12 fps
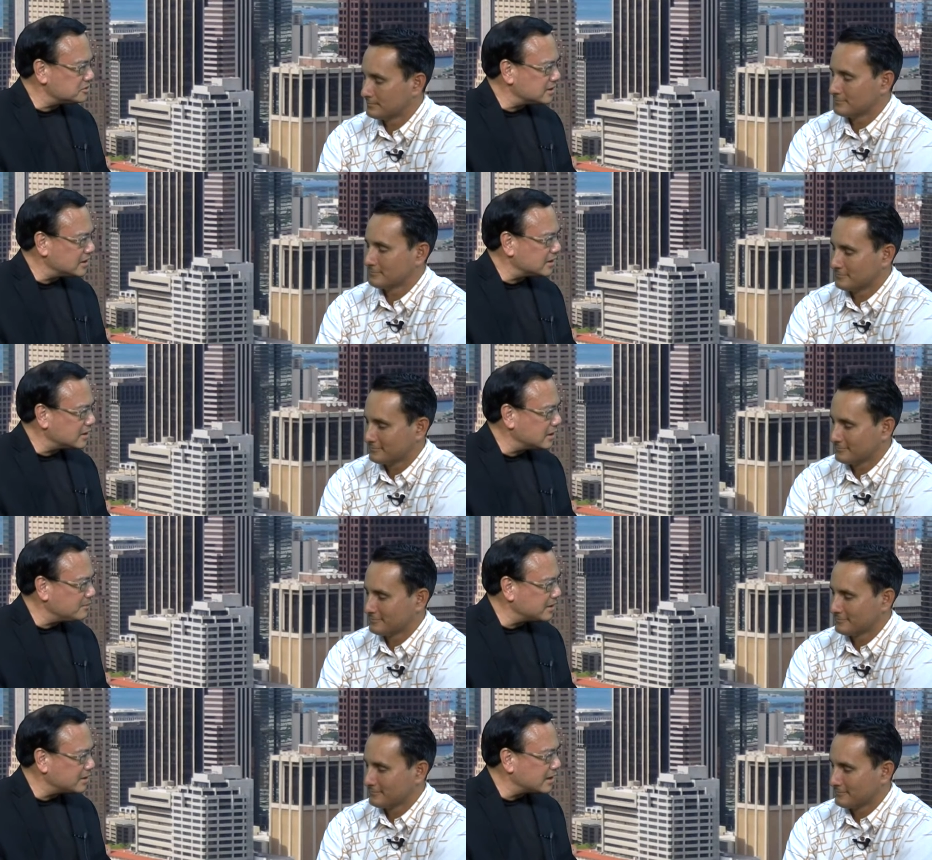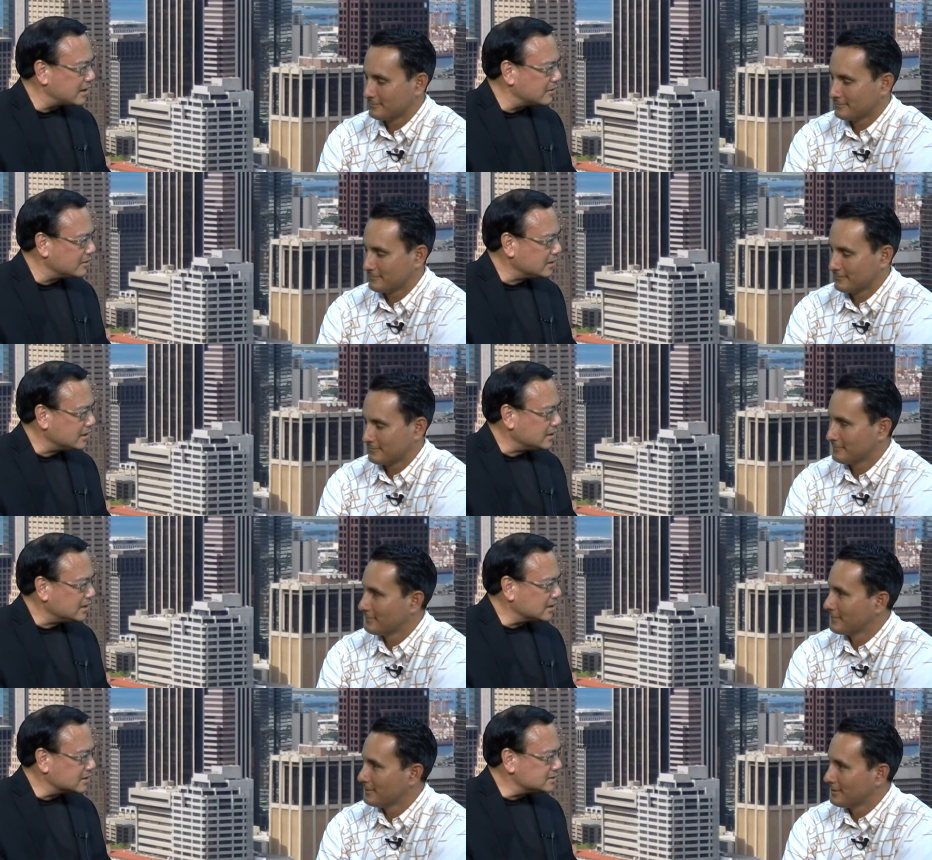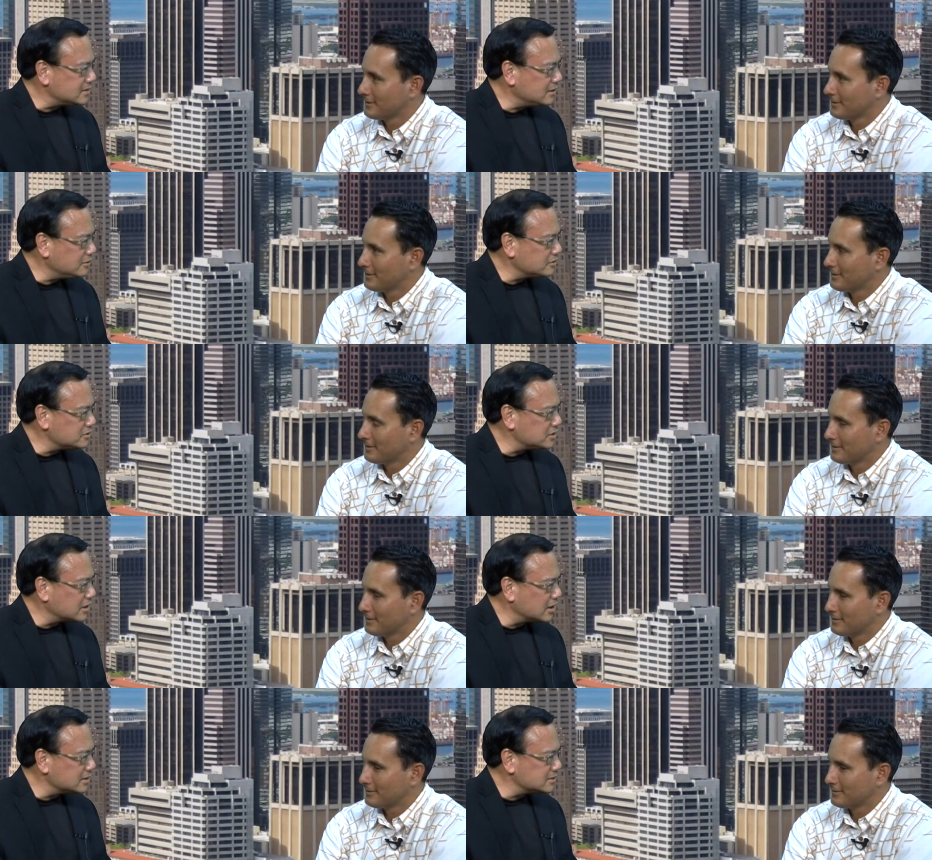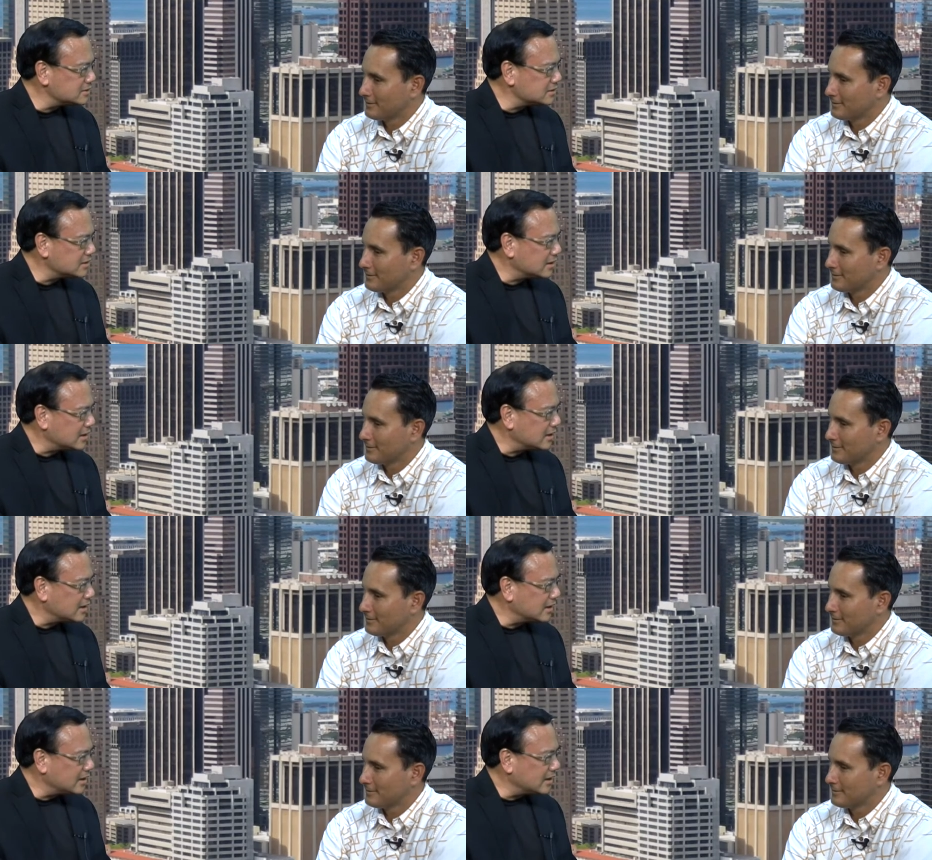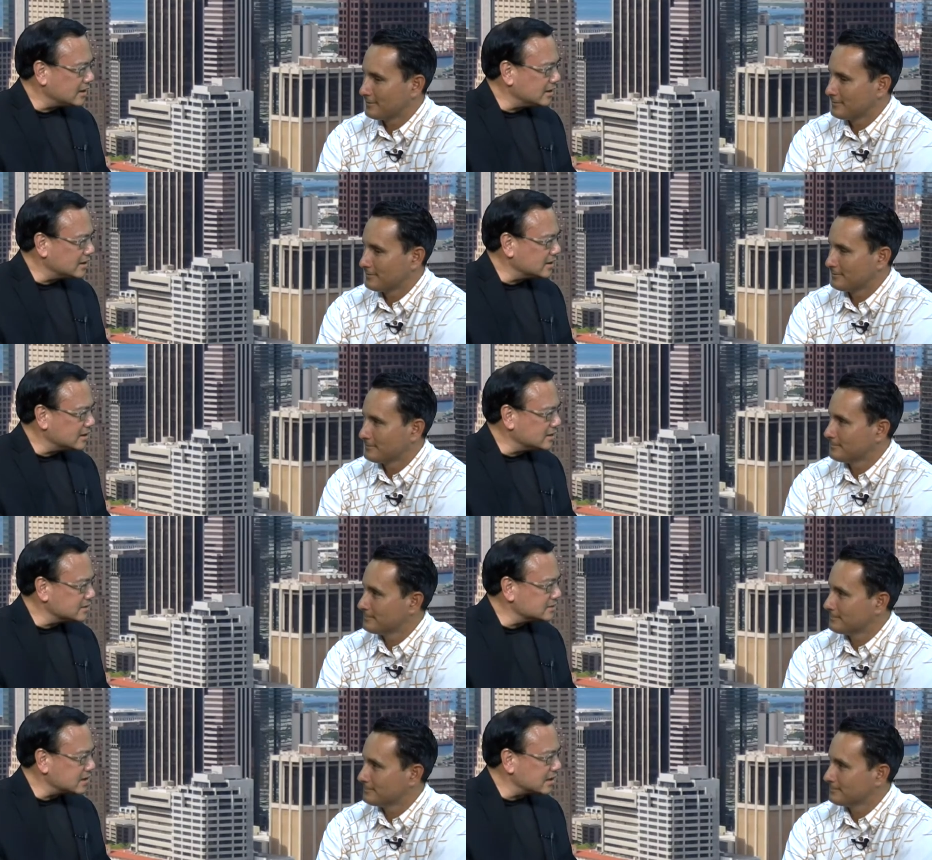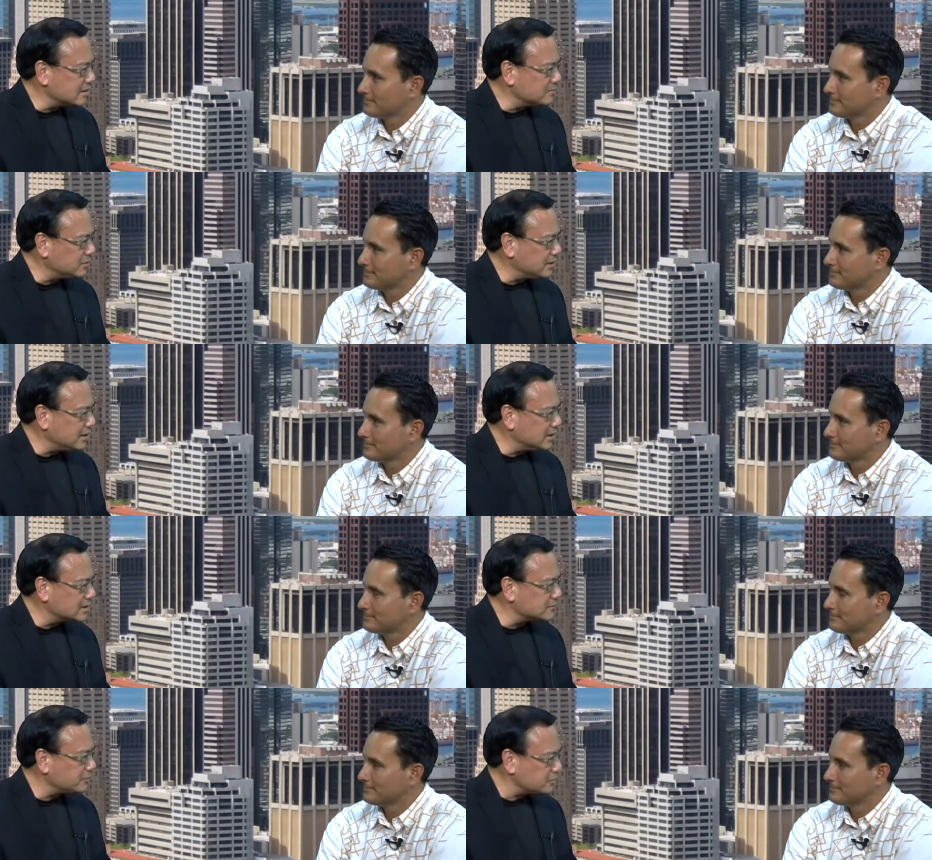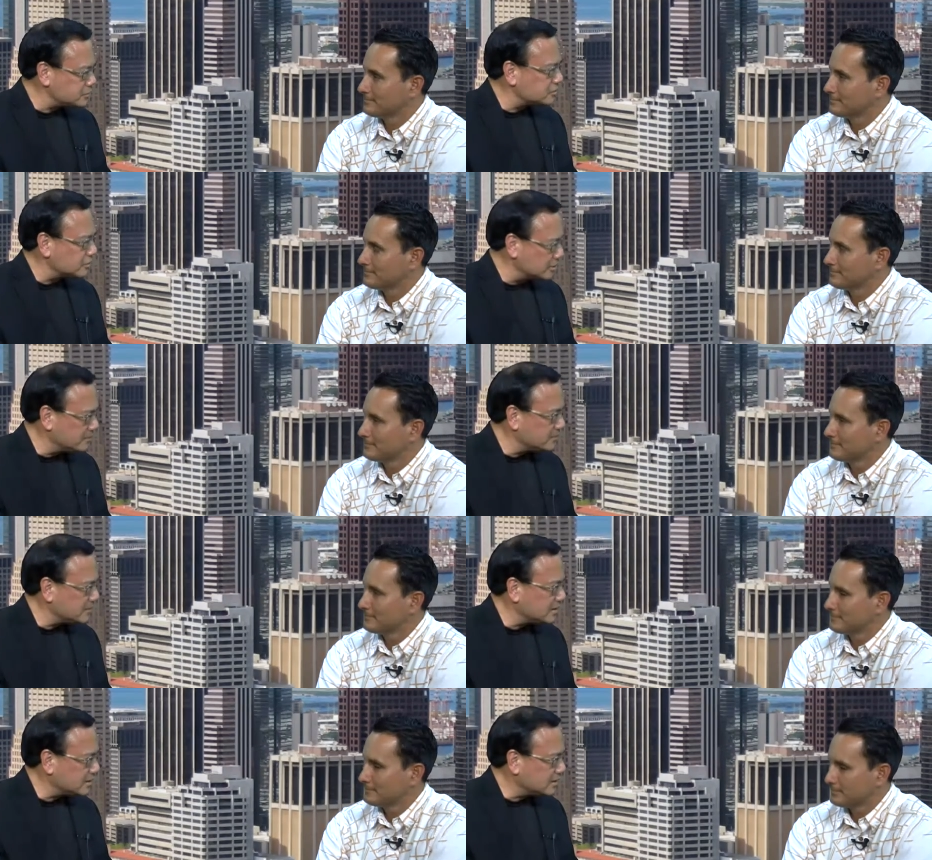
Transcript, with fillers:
Speaker 1: the incumbent now. Senator Schatz is completing his first term.